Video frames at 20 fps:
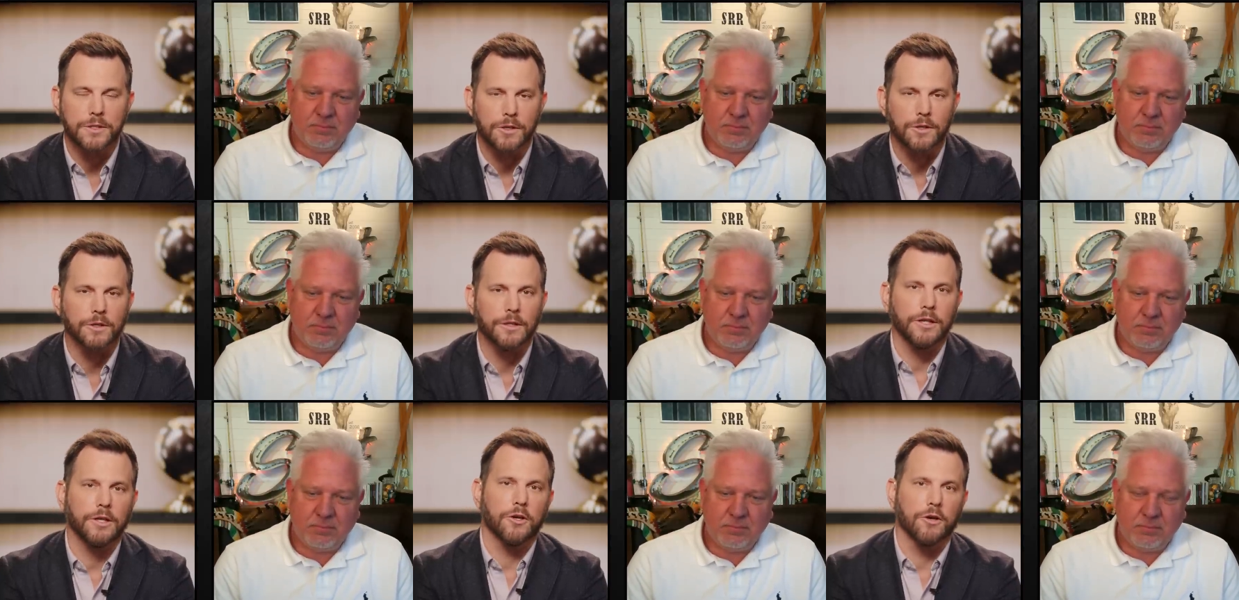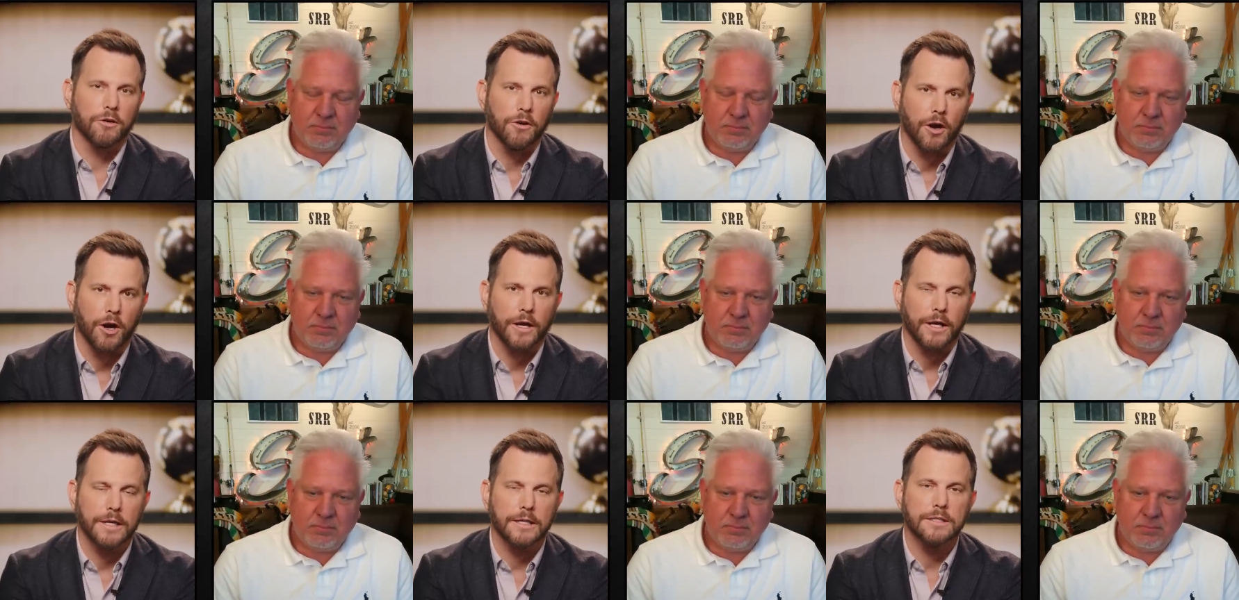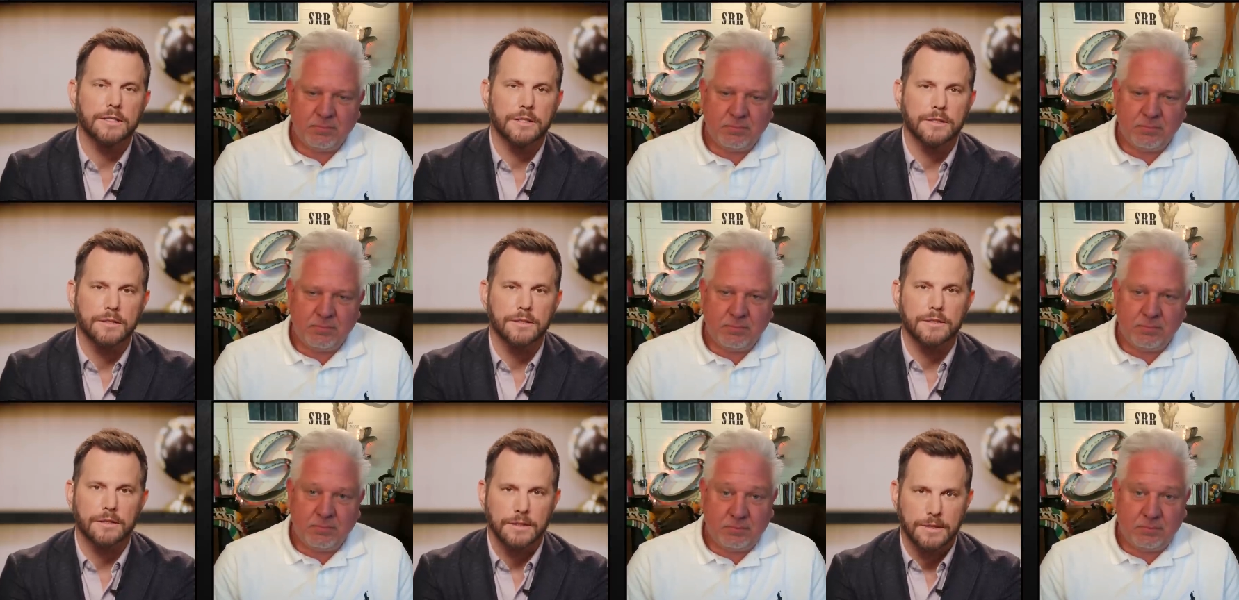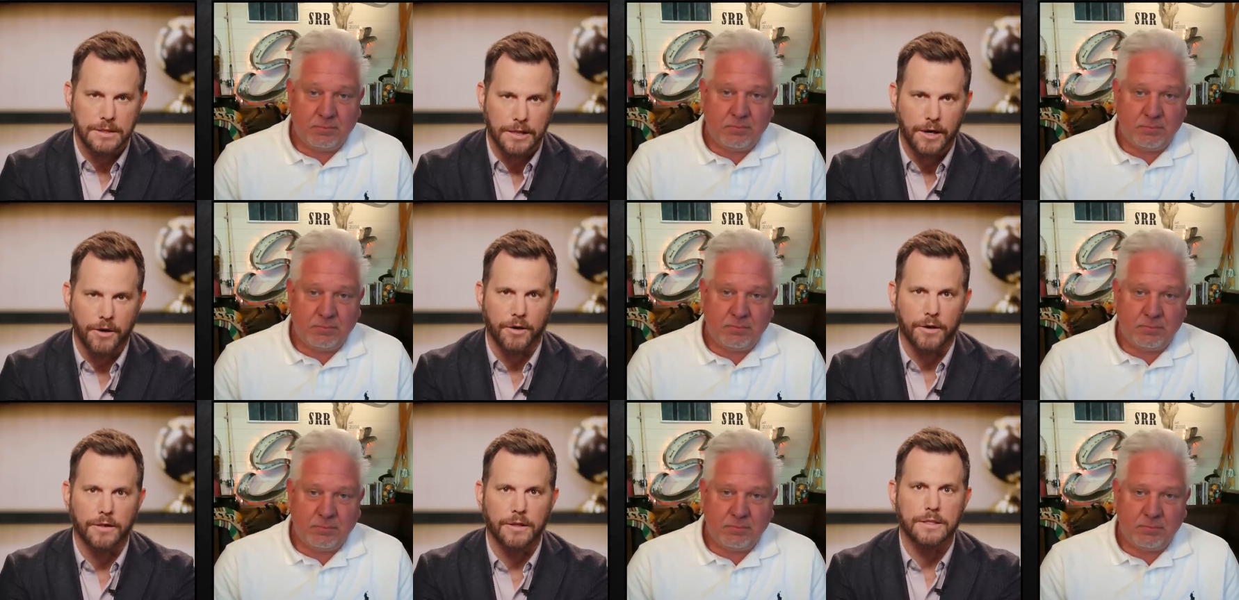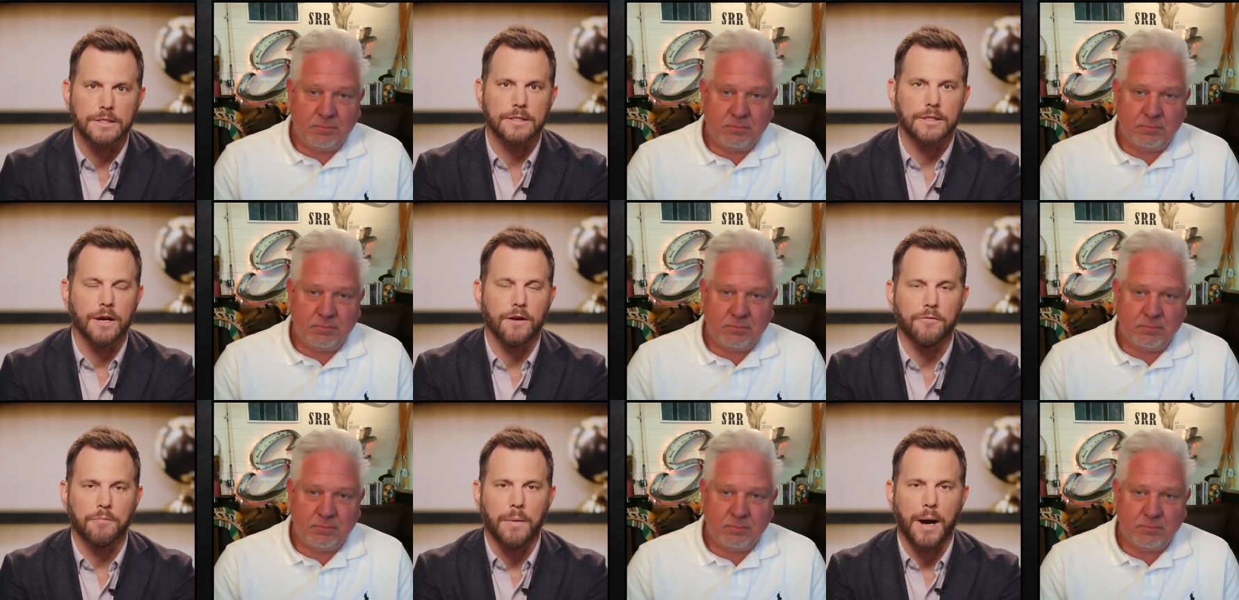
Speaker 1: Certainly, your audience is, is hearing this stuff.